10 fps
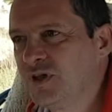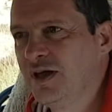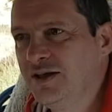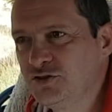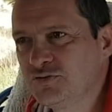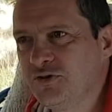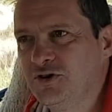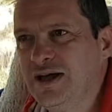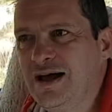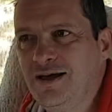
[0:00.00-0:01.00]
And just
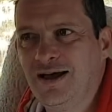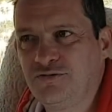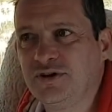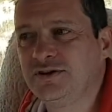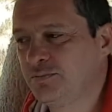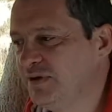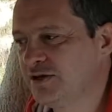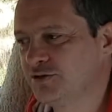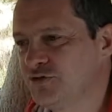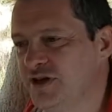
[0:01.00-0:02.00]
for that, I think
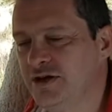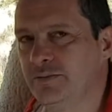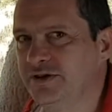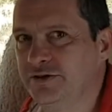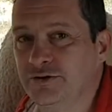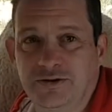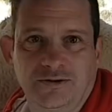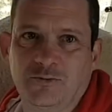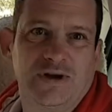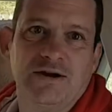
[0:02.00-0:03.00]
because they're nominated,
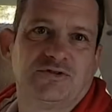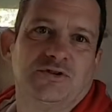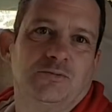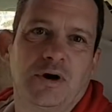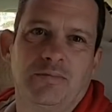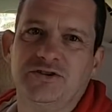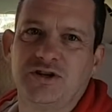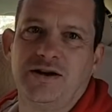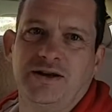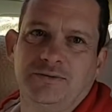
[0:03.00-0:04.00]
we have to do Bob and Jenny.